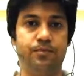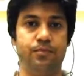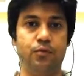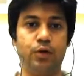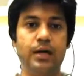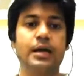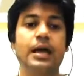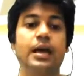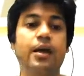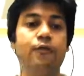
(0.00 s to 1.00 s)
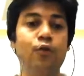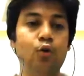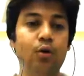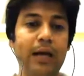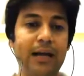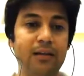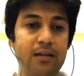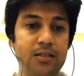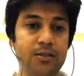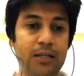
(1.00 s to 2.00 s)
Okay. If you look at
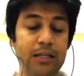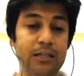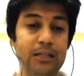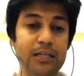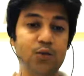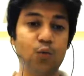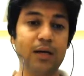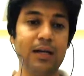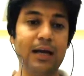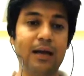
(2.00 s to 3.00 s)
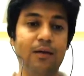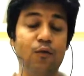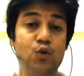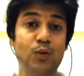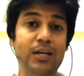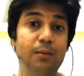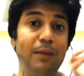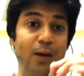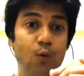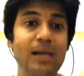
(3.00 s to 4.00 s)
this one which we did
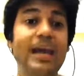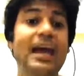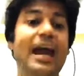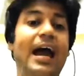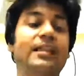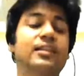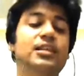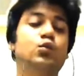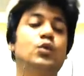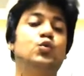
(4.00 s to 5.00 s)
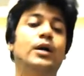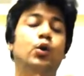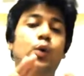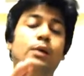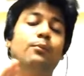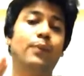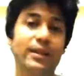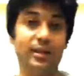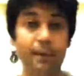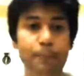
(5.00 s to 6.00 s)
manually and this which we are doing by the
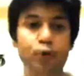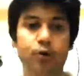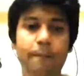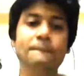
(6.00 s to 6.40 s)
computer